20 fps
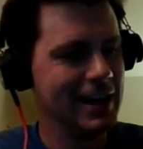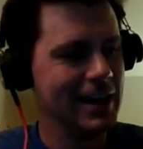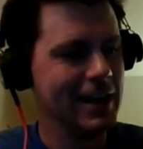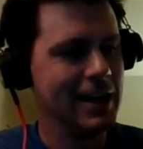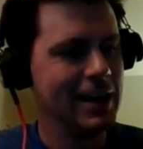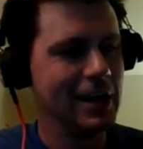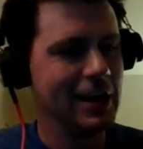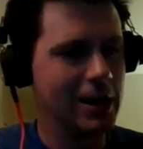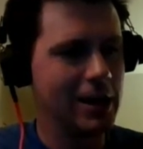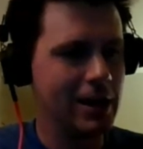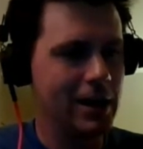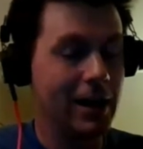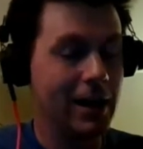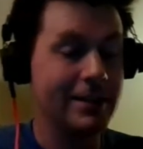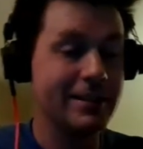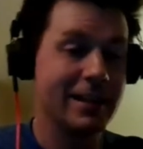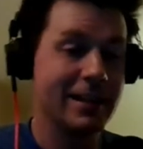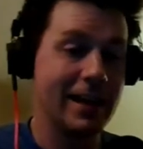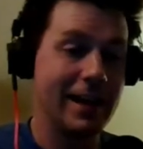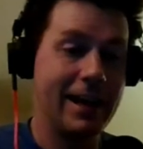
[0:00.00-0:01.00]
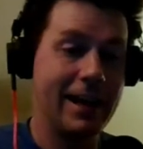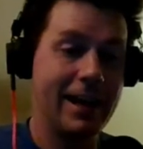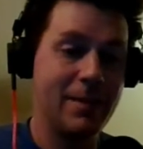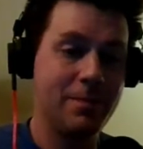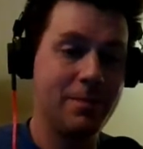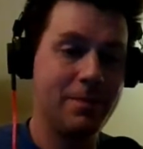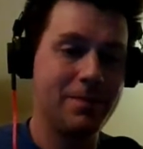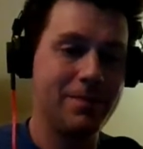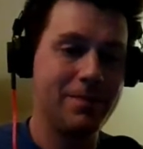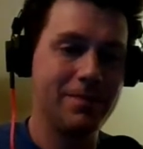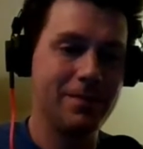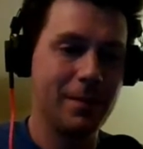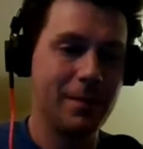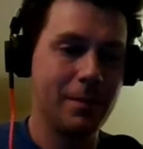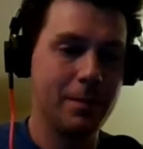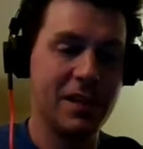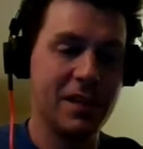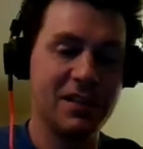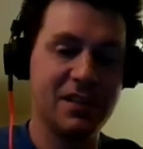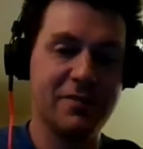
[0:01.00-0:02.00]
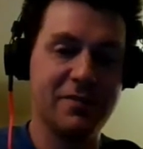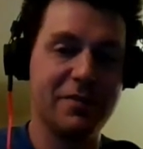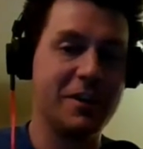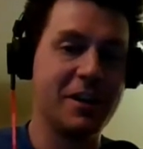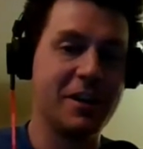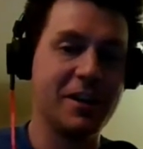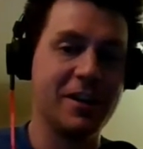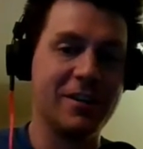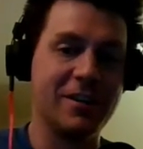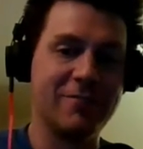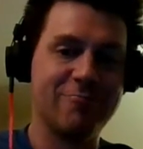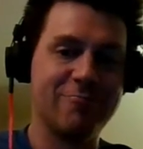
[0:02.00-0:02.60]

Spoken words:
I had pizza for dinner.